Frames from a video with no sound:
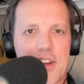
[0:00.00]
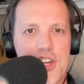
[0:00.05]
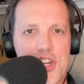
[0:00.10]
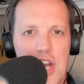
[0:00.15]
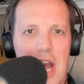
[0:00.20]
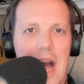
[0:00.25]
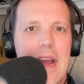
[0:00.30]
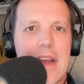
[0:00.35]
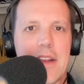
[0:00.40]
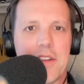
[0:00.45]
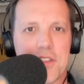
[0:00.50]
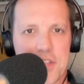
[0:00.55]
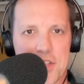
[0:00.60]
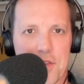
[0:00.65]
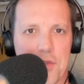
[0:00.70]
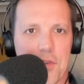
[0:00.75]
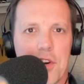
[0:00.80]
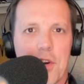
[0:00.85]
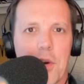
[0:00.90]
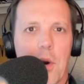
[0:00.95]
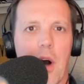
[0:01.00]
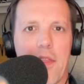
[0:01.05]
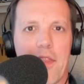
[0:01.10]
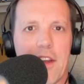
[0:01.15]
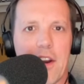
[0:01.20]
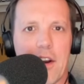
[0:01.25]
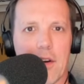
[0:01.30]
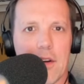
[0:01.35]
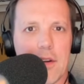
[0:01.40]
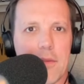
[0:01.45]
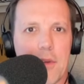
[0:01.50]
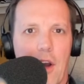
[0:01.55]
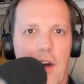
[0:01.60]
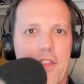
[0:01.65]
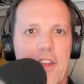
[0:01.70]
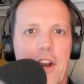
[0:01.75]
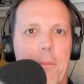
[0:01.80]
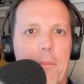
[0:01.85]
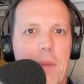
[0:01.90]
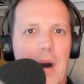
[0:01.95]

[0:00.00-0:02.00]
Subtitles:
shines through on their